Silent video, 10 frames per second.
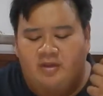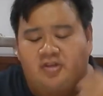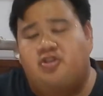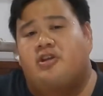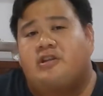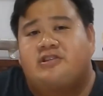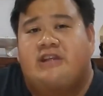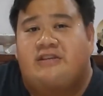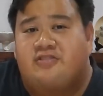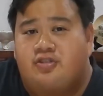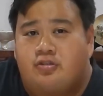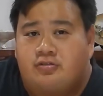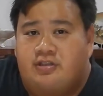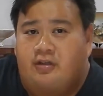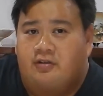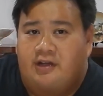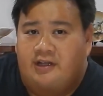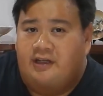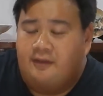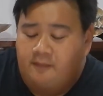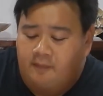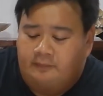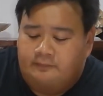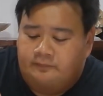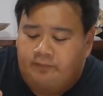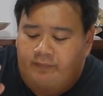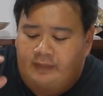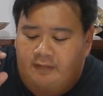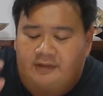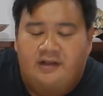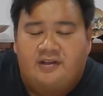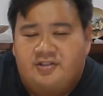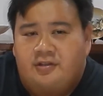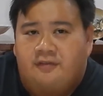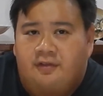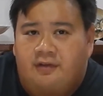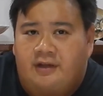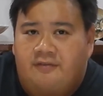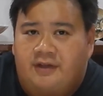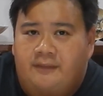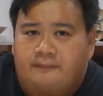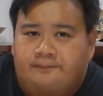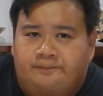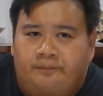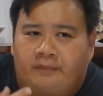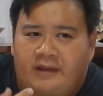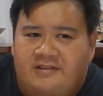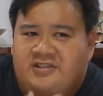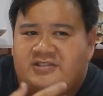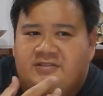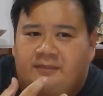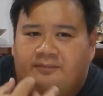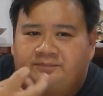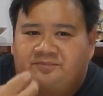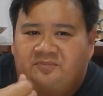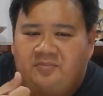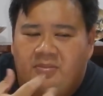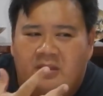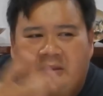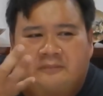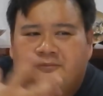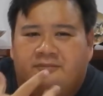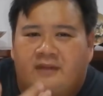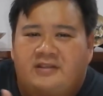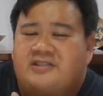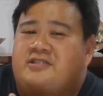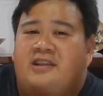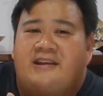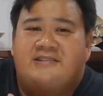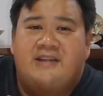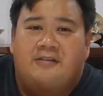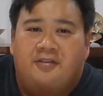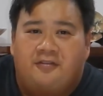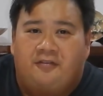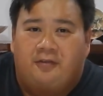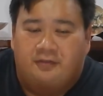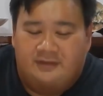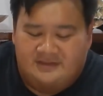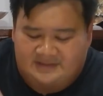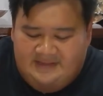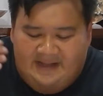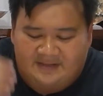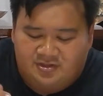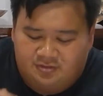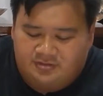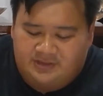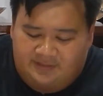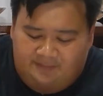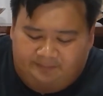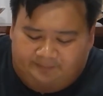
The chicken is nice and juicy already. With the addition of the gravy, it just slides down your throat. It's that juicy.